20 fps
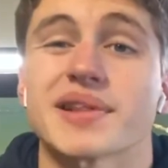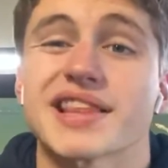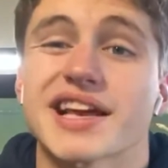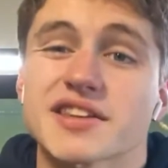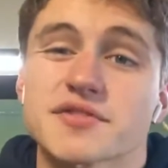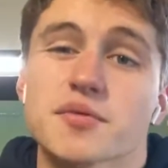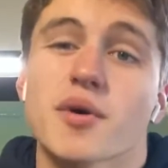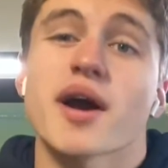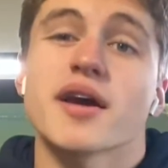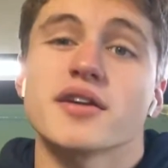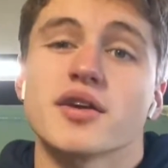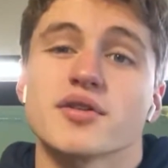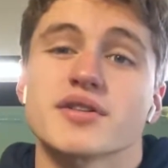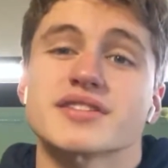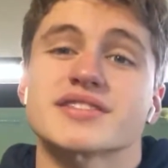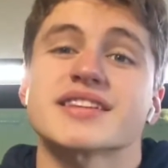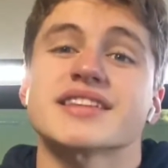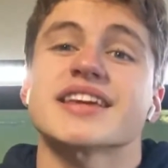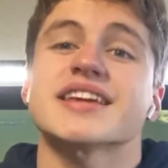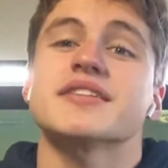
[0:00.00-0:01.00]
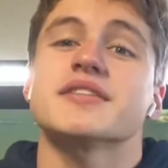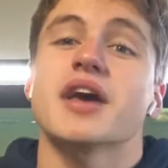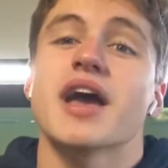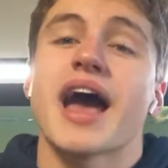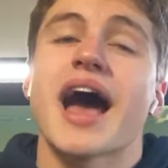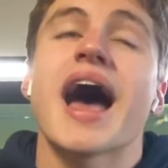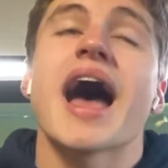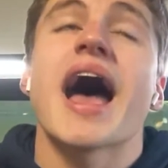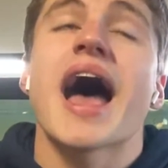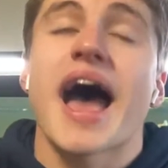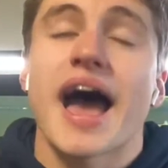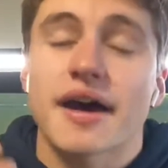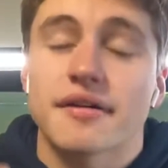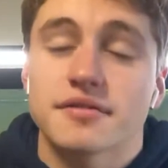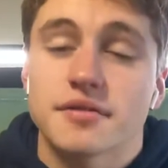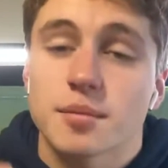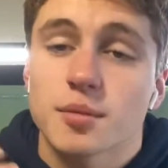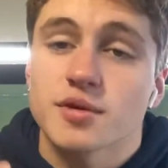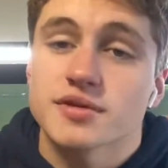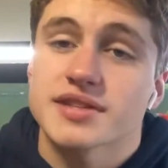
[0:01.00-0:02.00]
that's where I noticed that they have
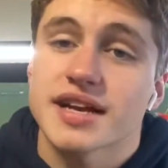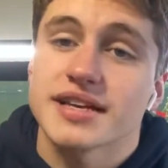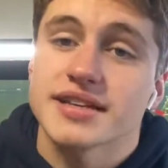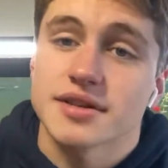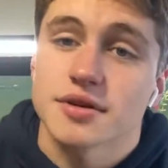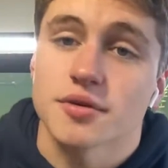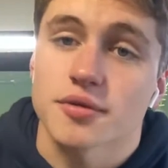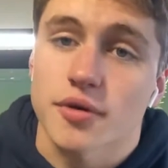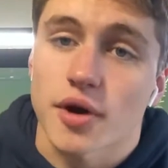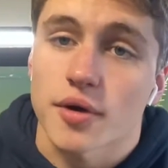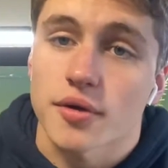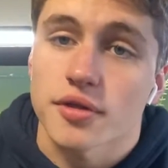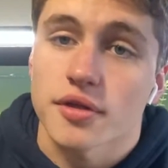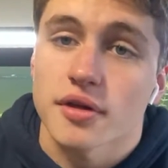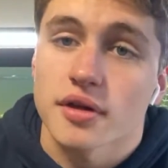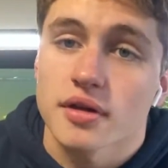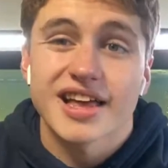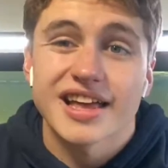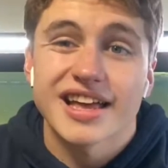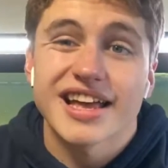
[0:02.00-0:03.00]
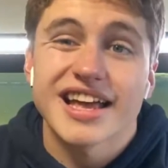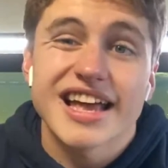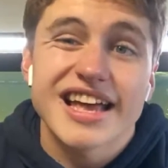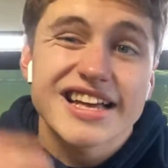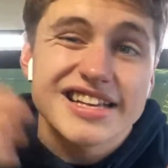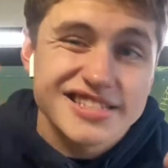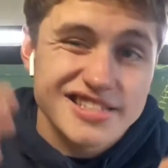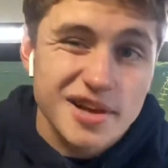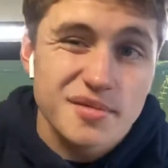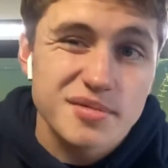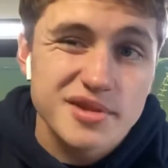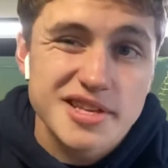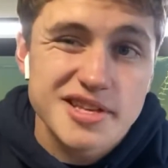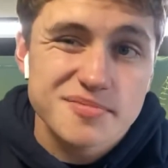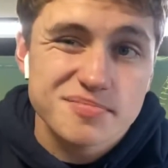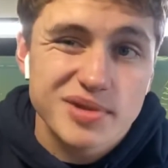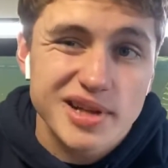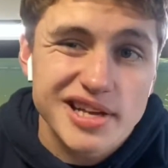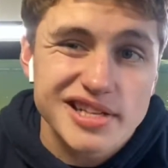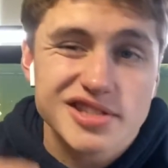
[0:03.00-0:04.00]
the most ideal growth. Some of these
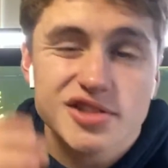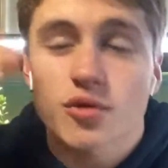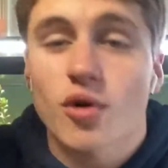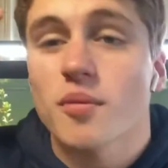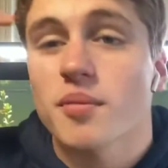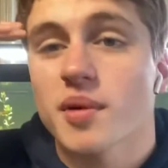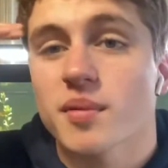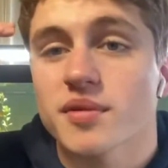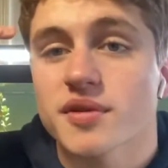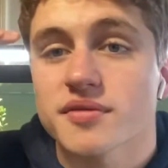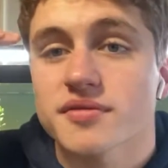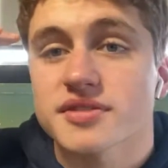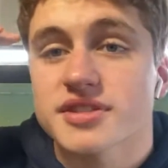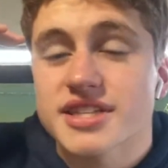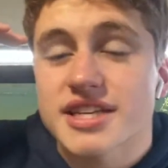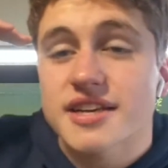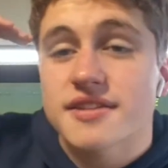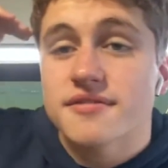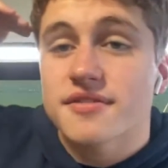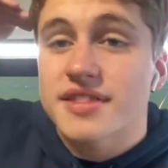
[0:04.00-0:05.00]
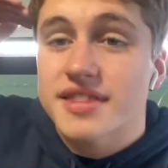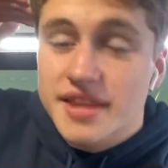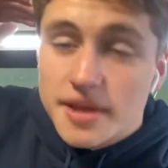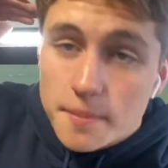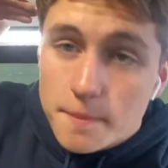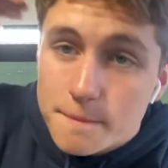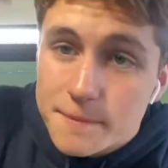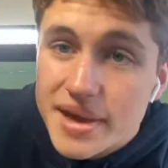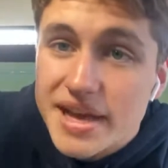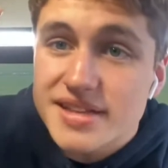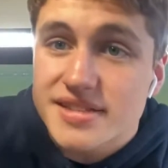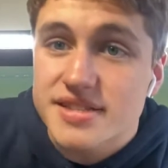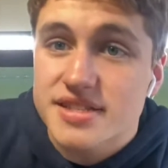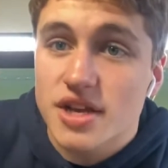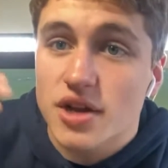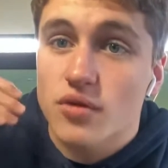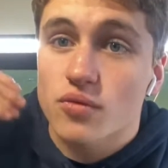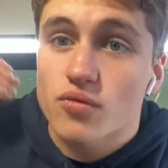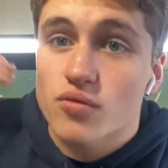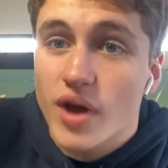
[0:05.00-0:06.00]
plants, you won't be able to achieve the best
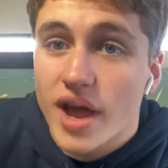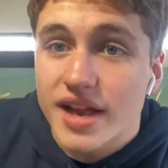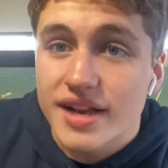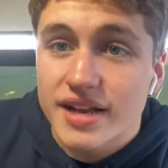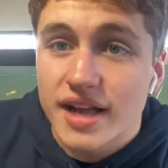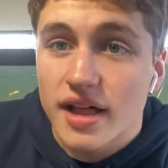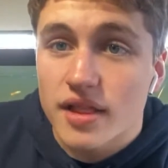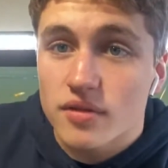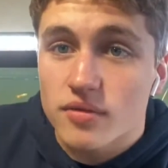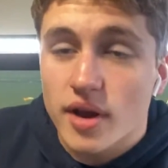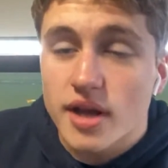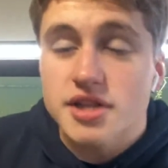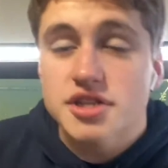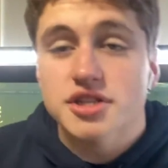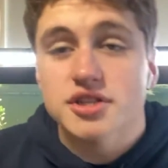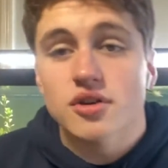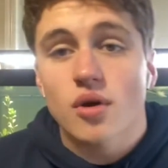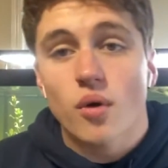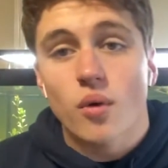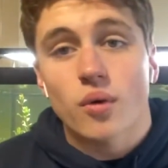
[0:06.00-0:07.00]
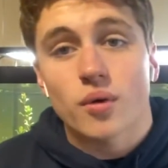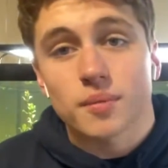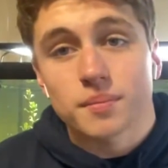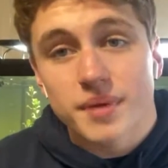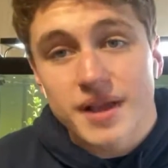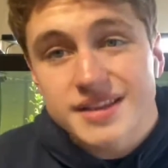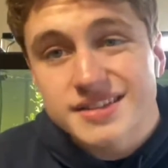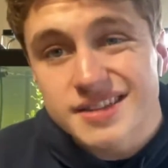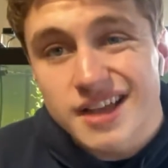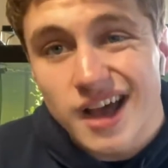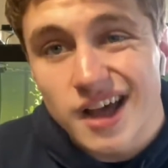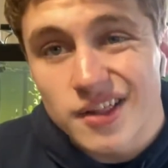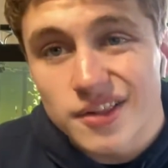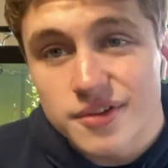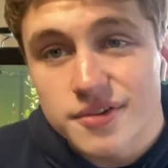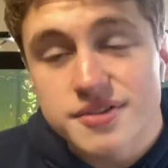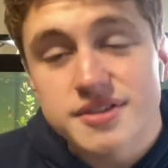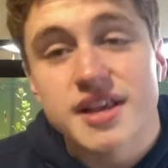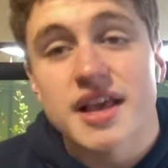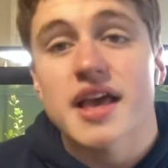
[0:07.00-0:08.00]
red coloration or best
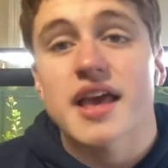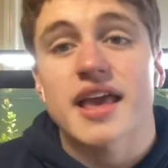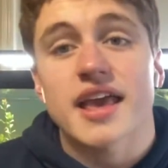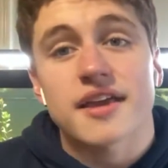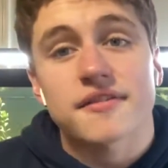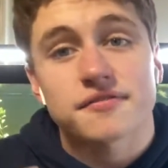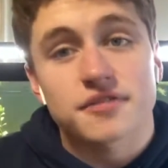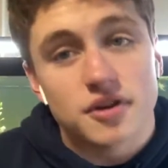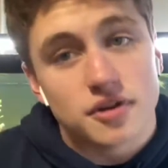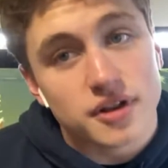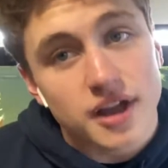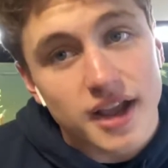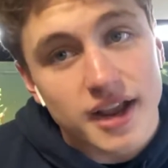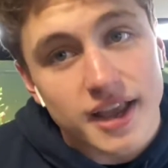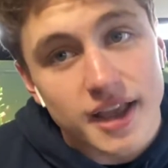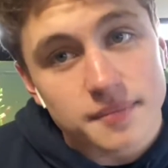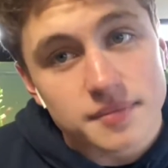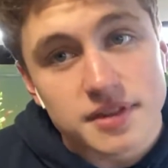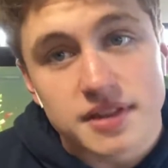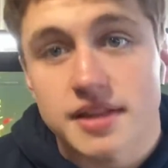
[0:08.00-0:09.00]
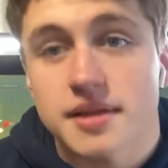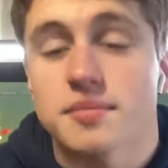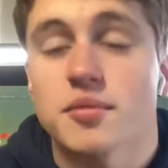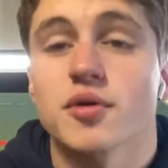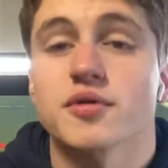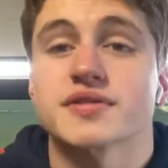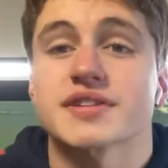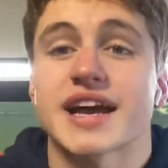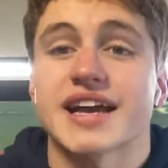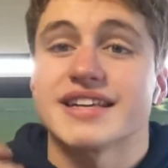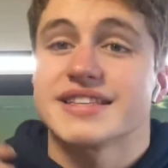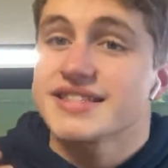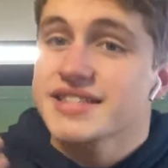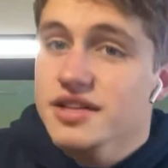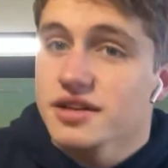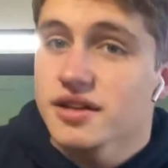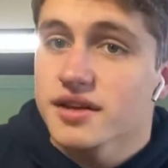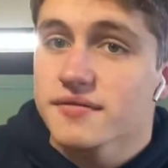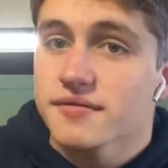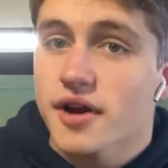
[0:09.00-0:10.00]
colors if they're not kept in the most
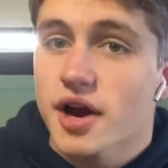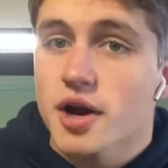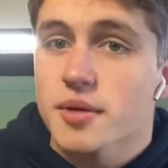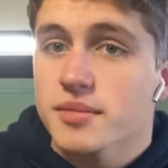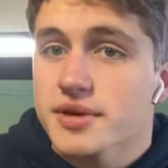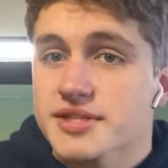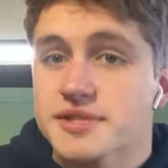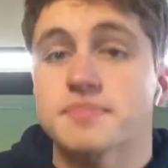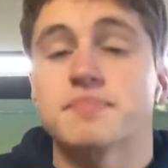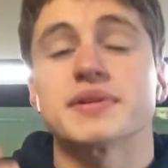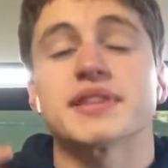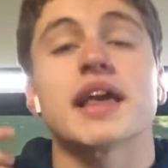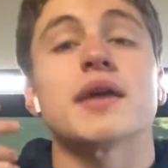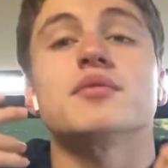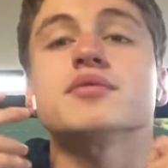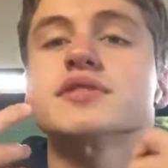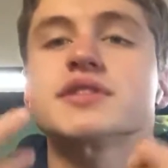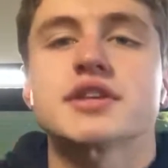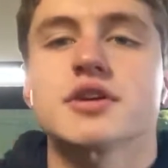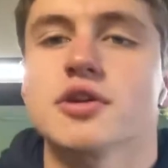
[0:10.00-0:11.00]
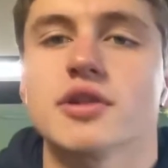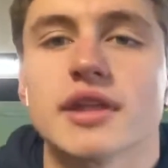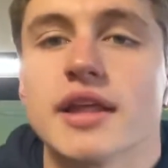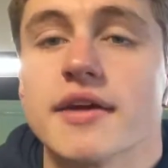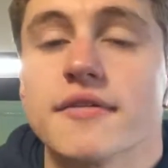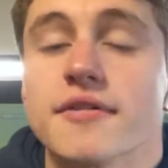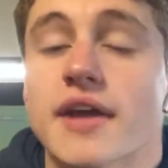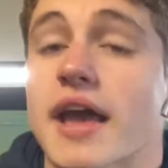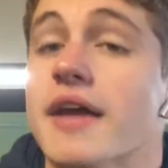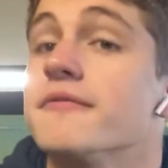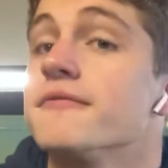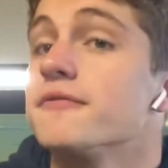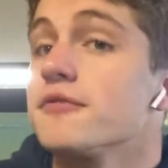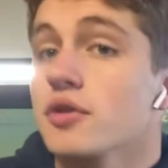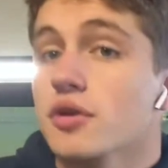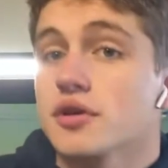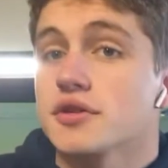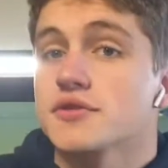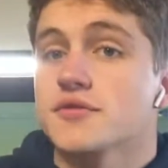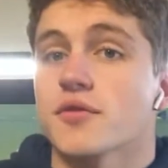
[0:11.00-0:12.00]
ideal environments, but they will still live and
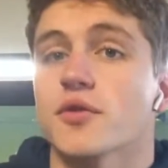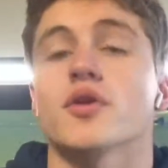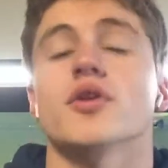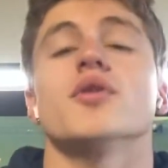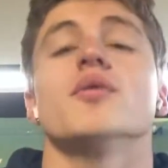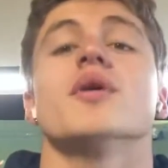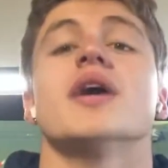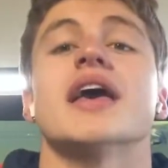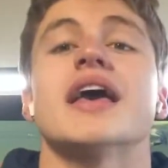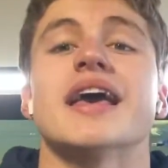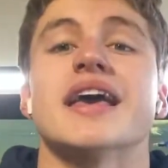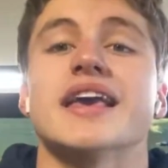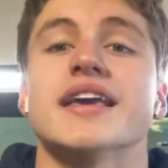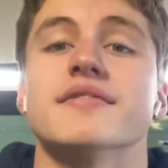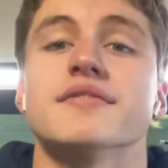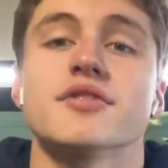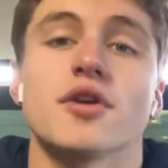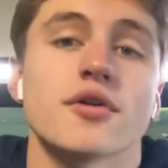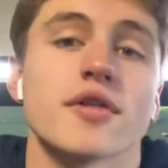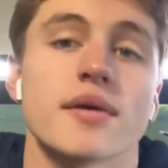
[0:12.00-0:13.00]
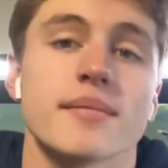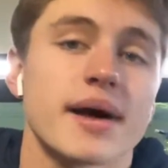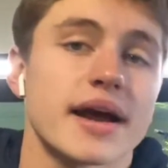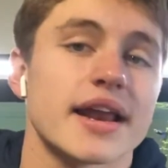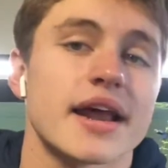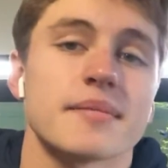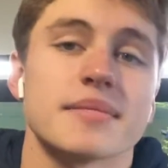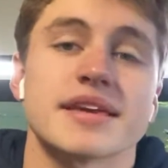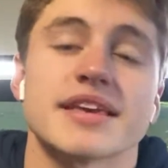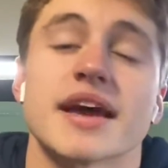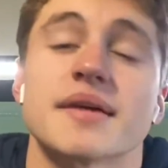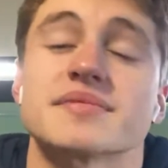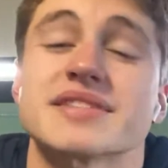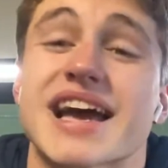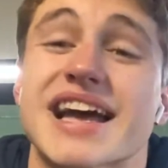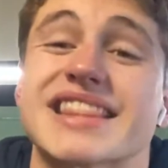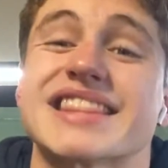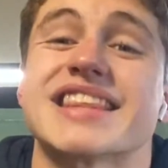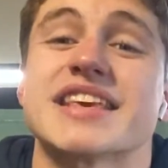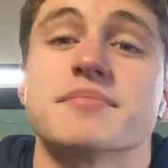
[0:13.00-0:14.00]
flourish for you even though they might not be kept
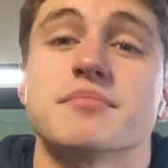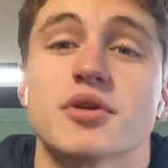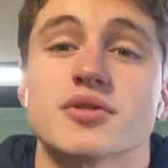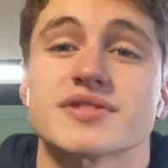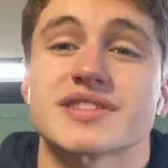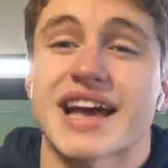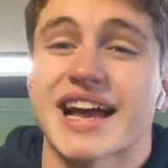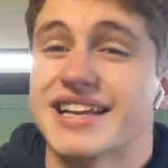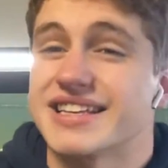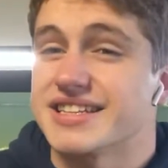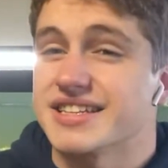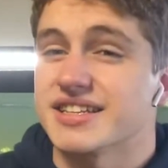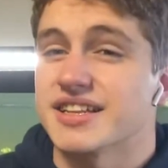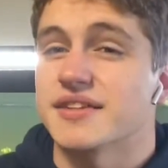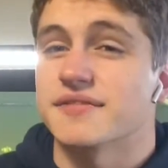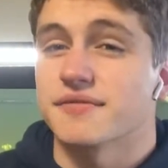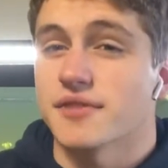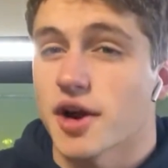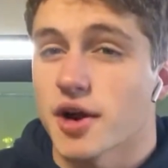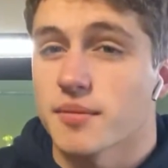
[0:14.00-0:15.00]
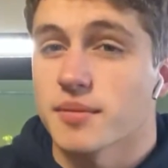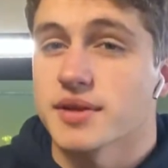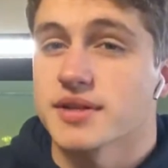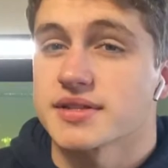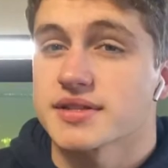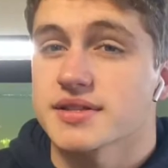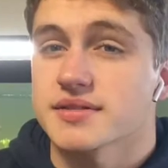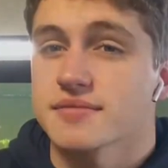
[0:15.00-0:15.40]
at the most ideal environments.